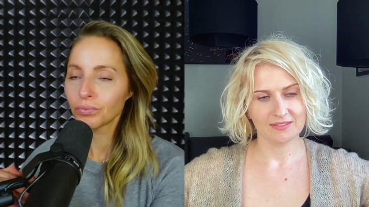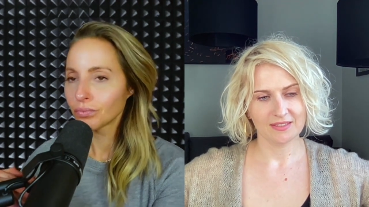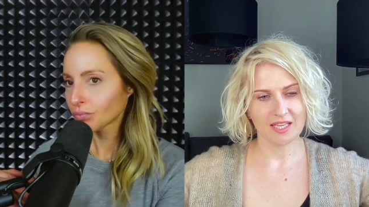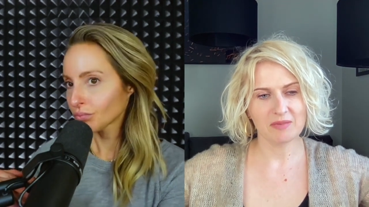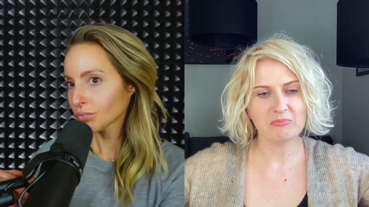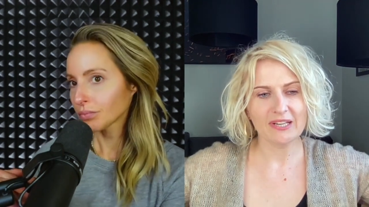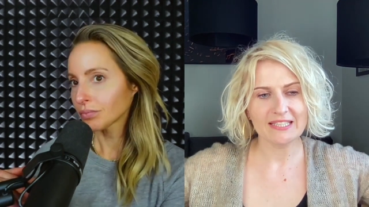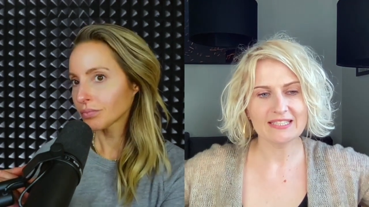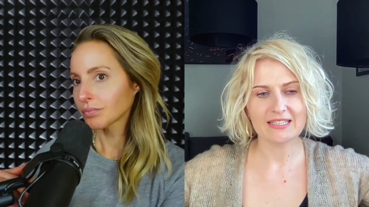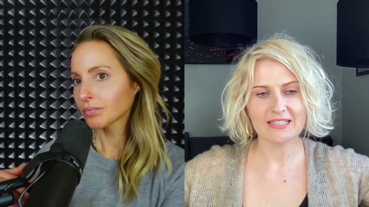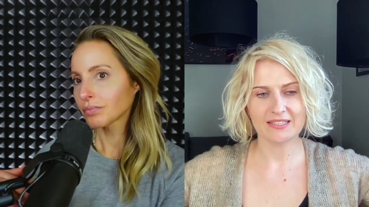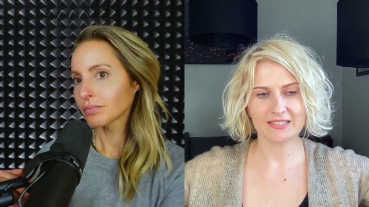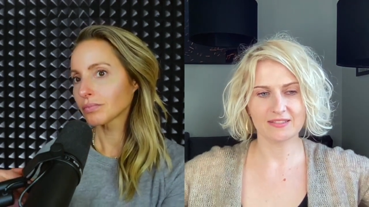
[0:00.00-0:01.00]

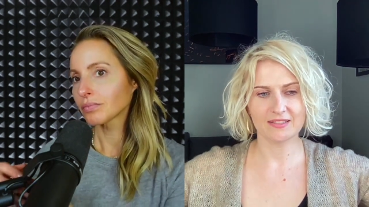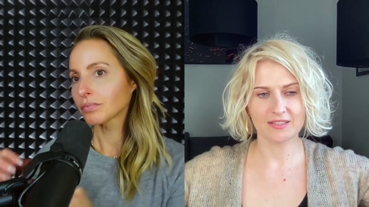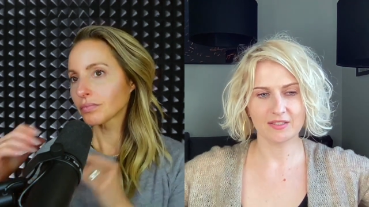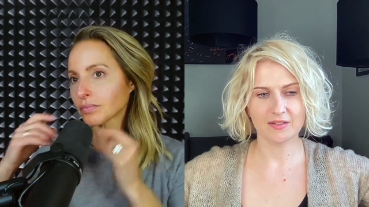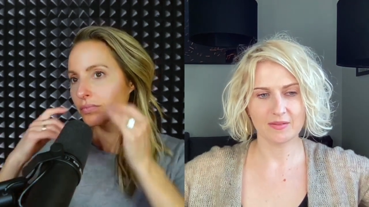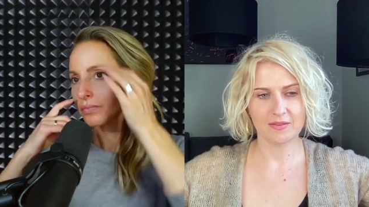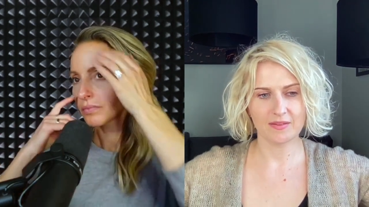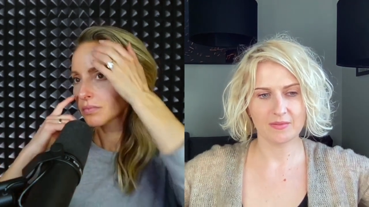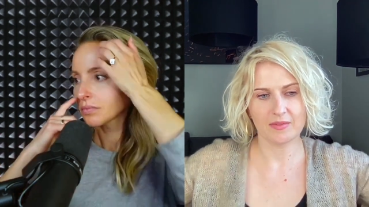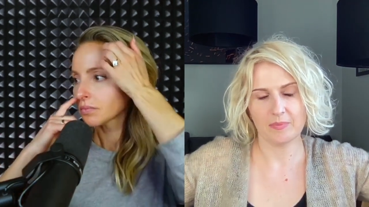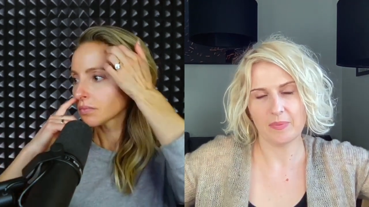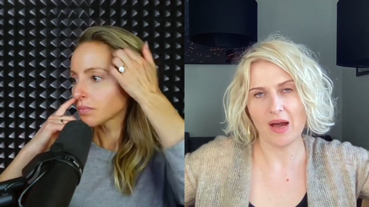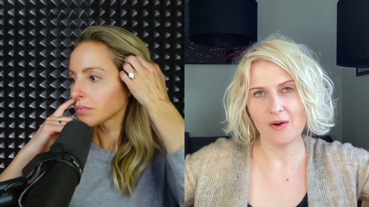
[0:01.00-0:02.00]
Speaker 1: embracing this, the, the,
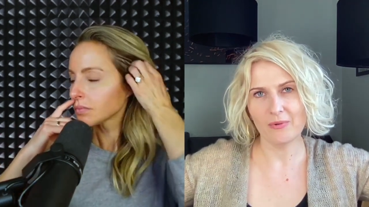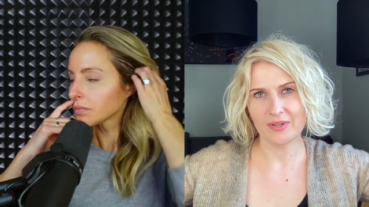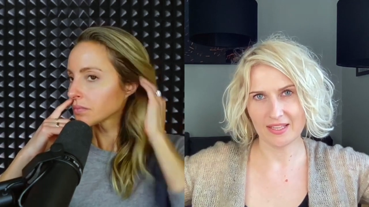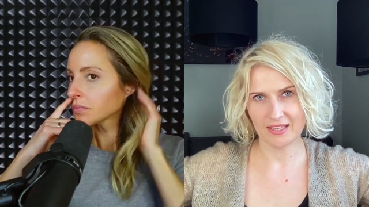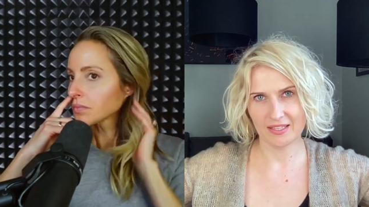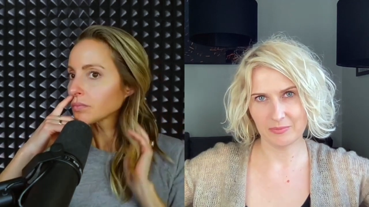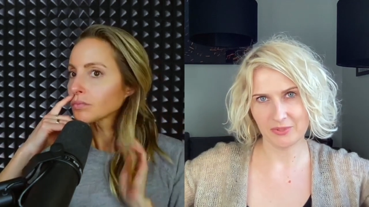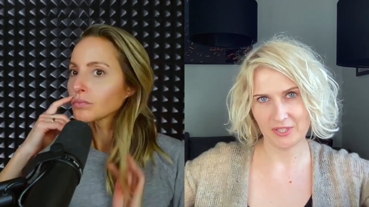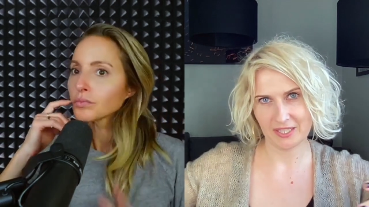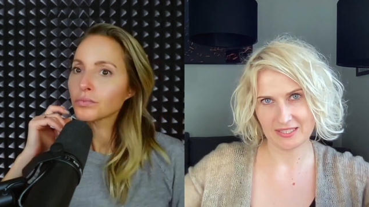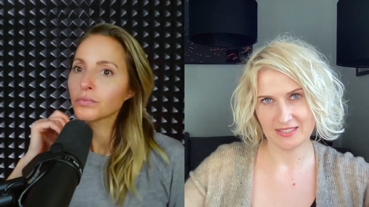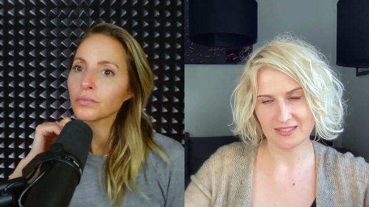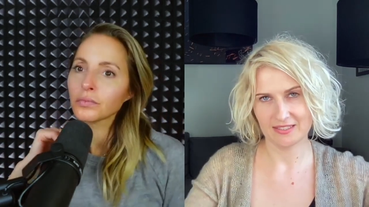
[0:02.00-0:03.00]
the power that it
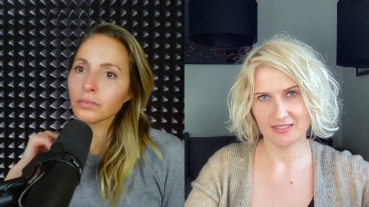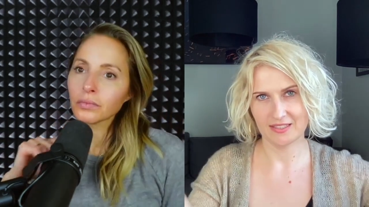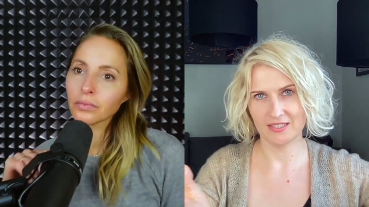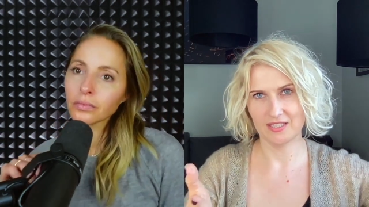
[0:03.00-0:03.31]
brings